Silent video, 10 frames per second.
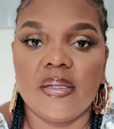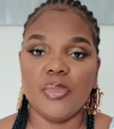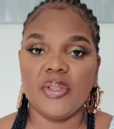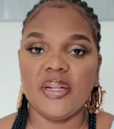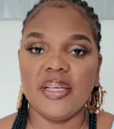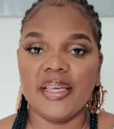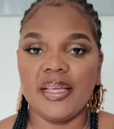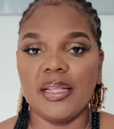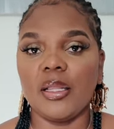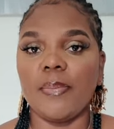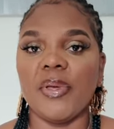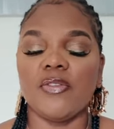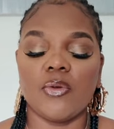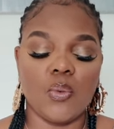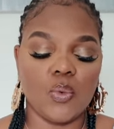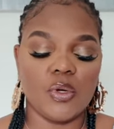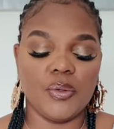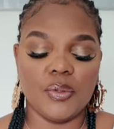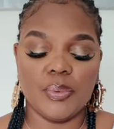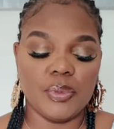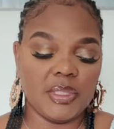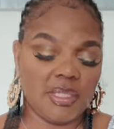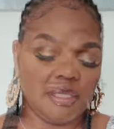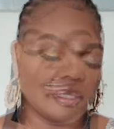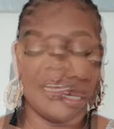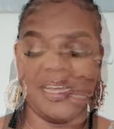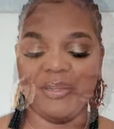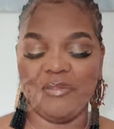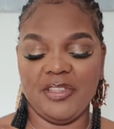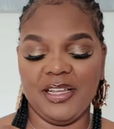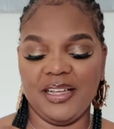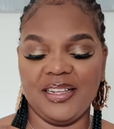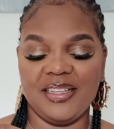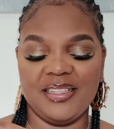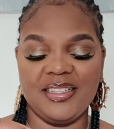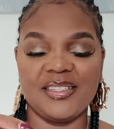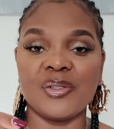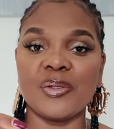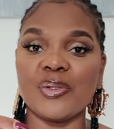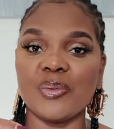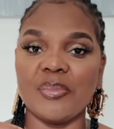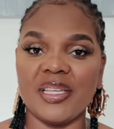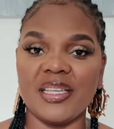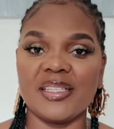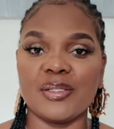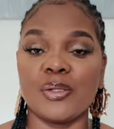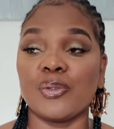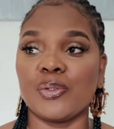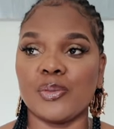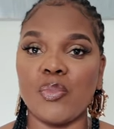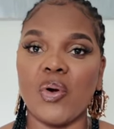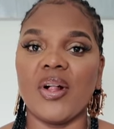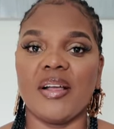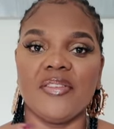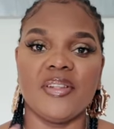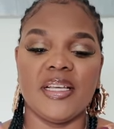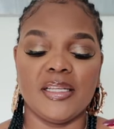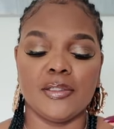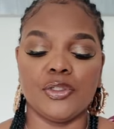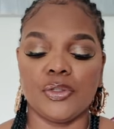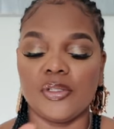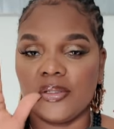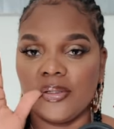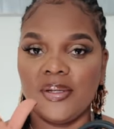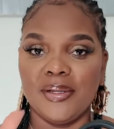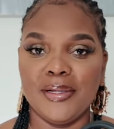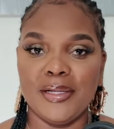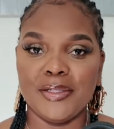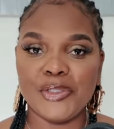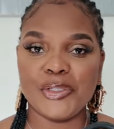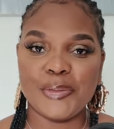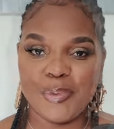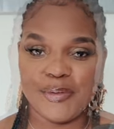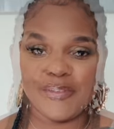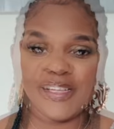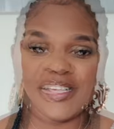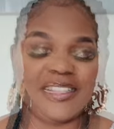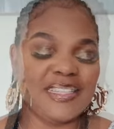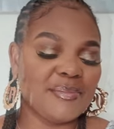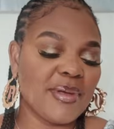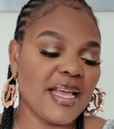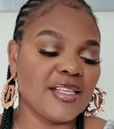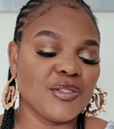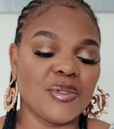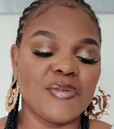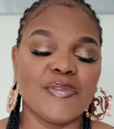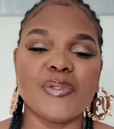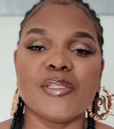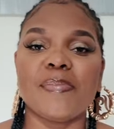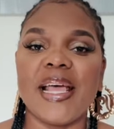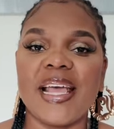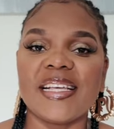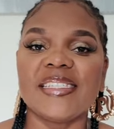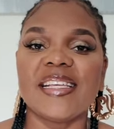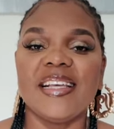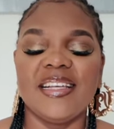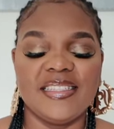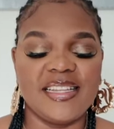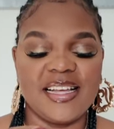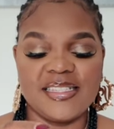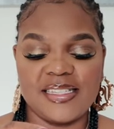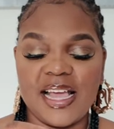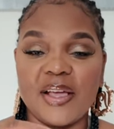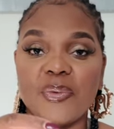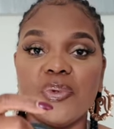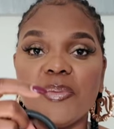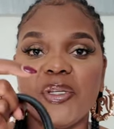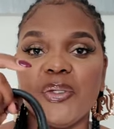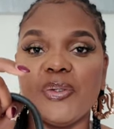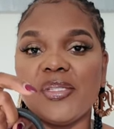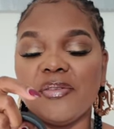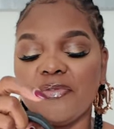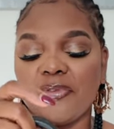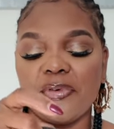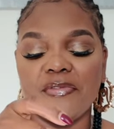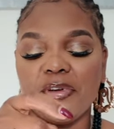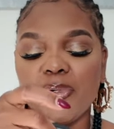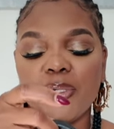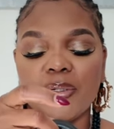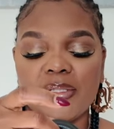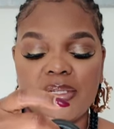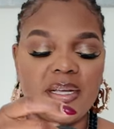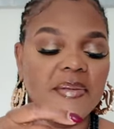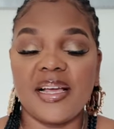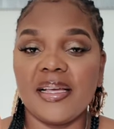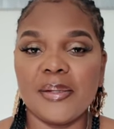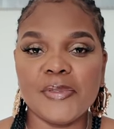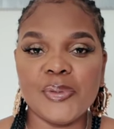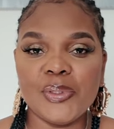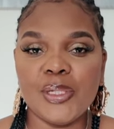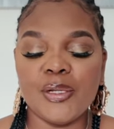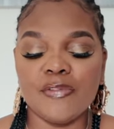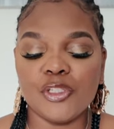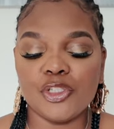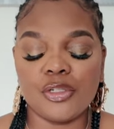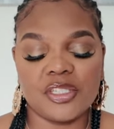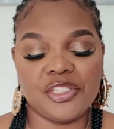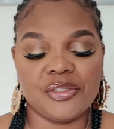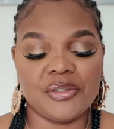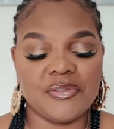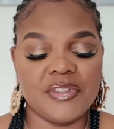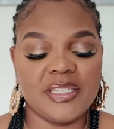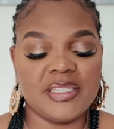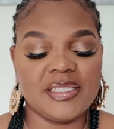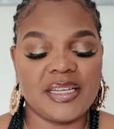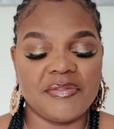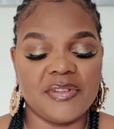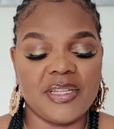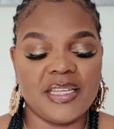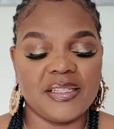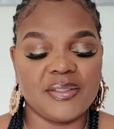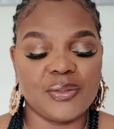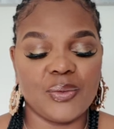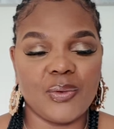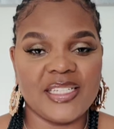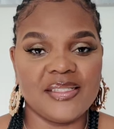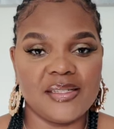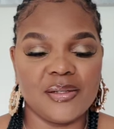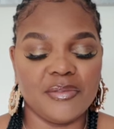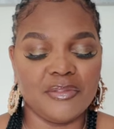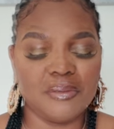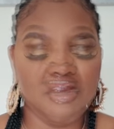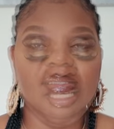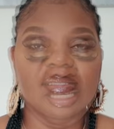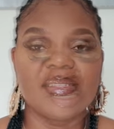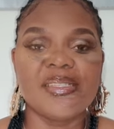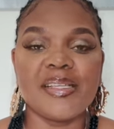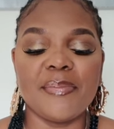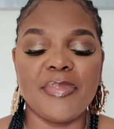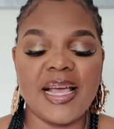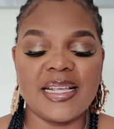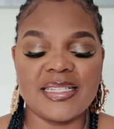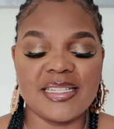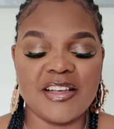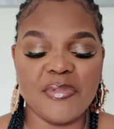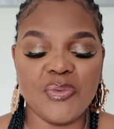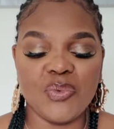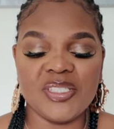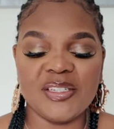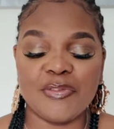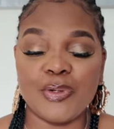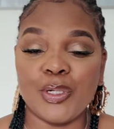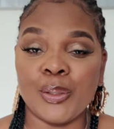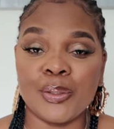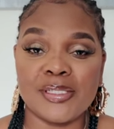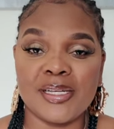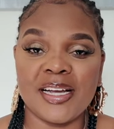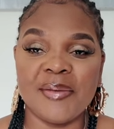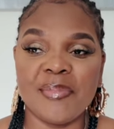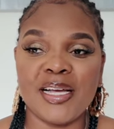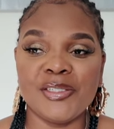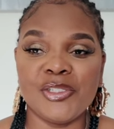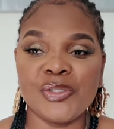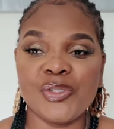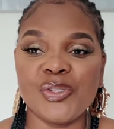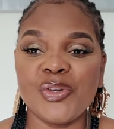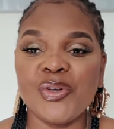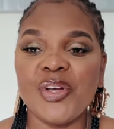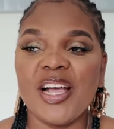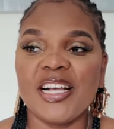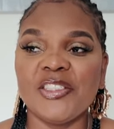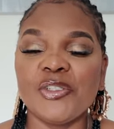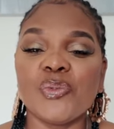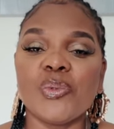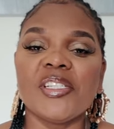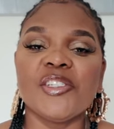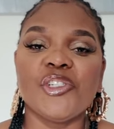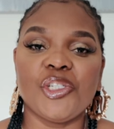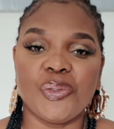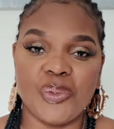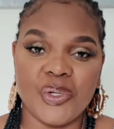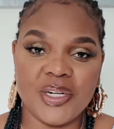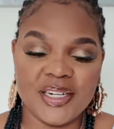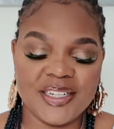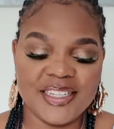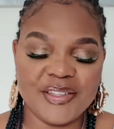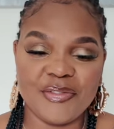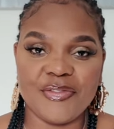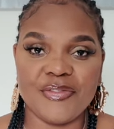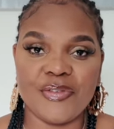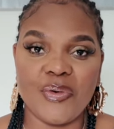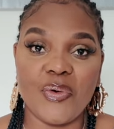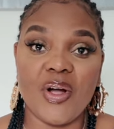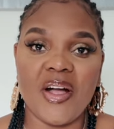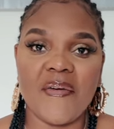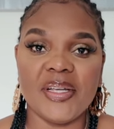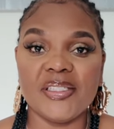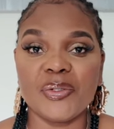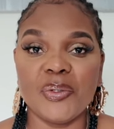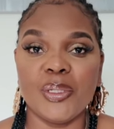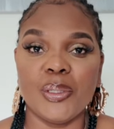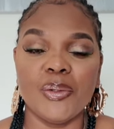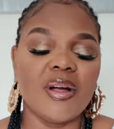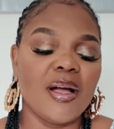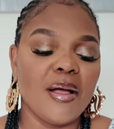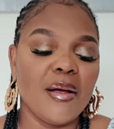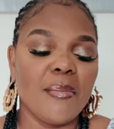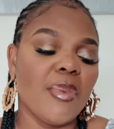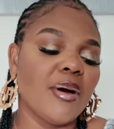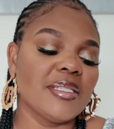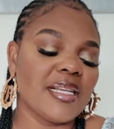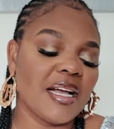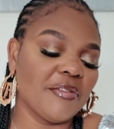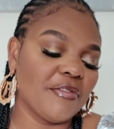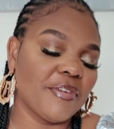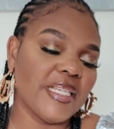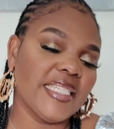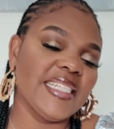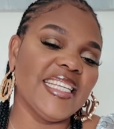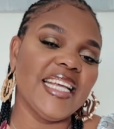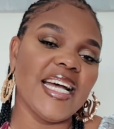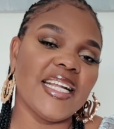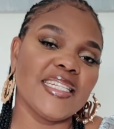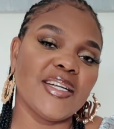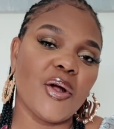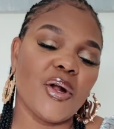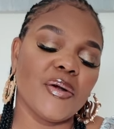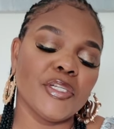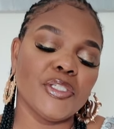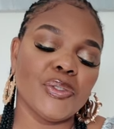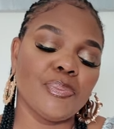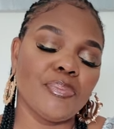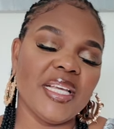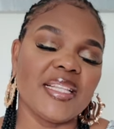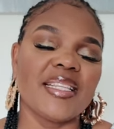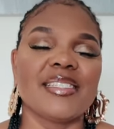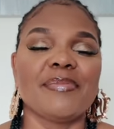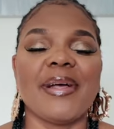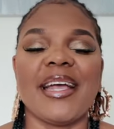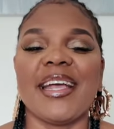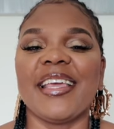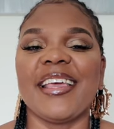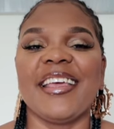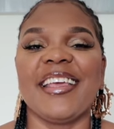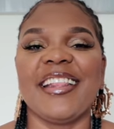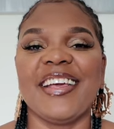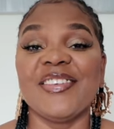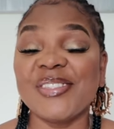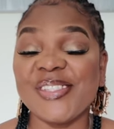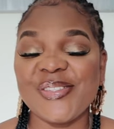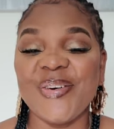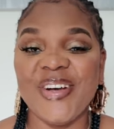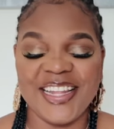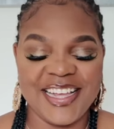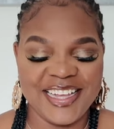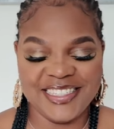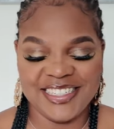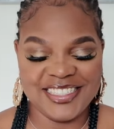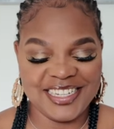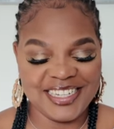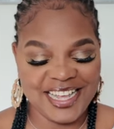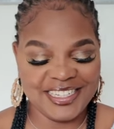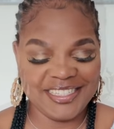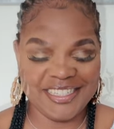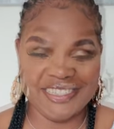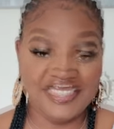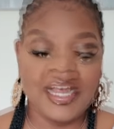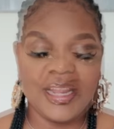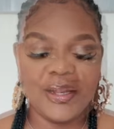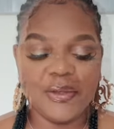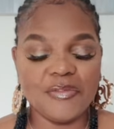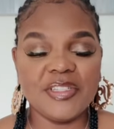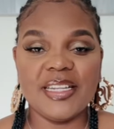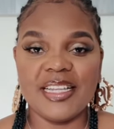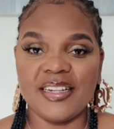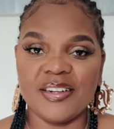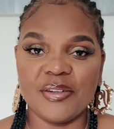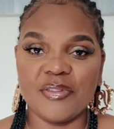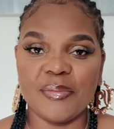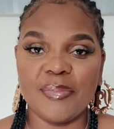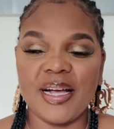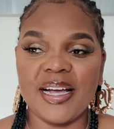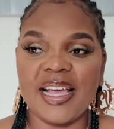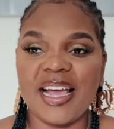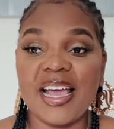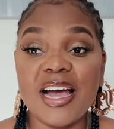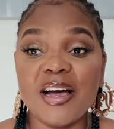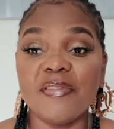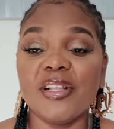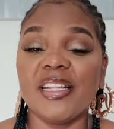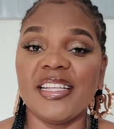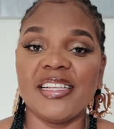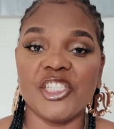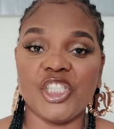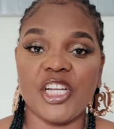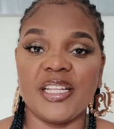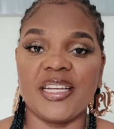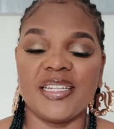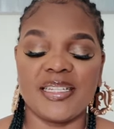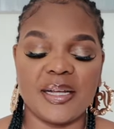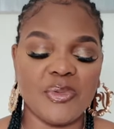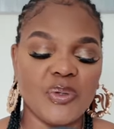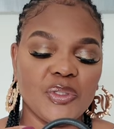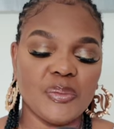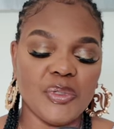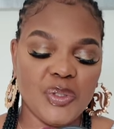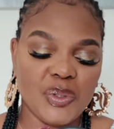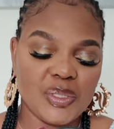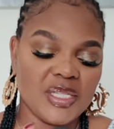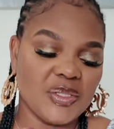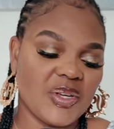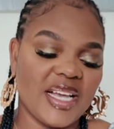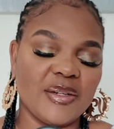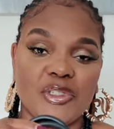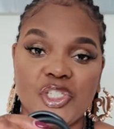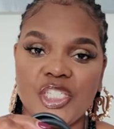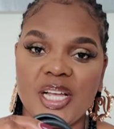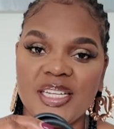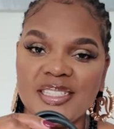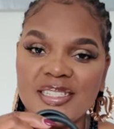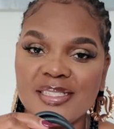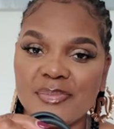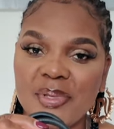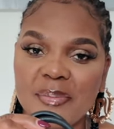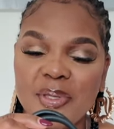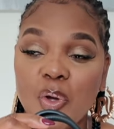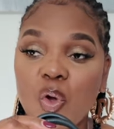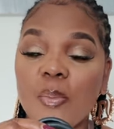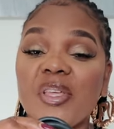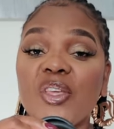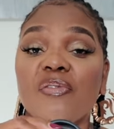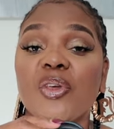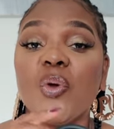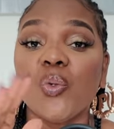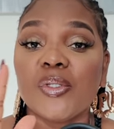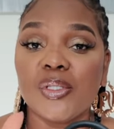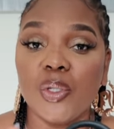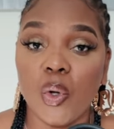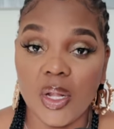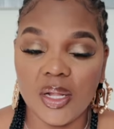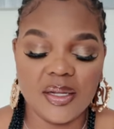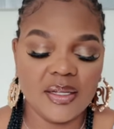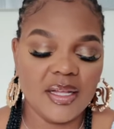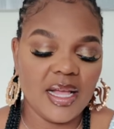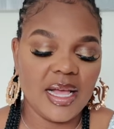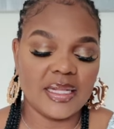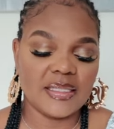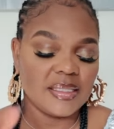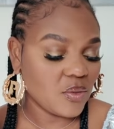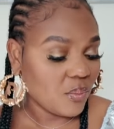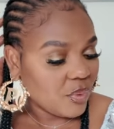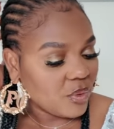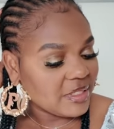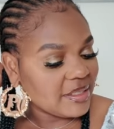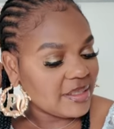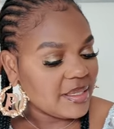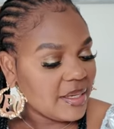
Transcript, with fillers: But then again, it depends on what you're putting inside. I love that. It, it's not too big. It's not so small. I feel like it's just it's just perfect. like this bag is one of those bags that I will be using for a very long time. I absolutely love the structure of it. I feel like it's so ideal for me. This is a bag that I've been wanting for a long time. I just I just wasn't sure if or how it's gonna look but I finally gathered the courage to pick this bag and I am so glad that I did. I love the leather of the bag. I have a leather shiner that I'm going to be using to kind of shine this baby up if it goes dull at some point.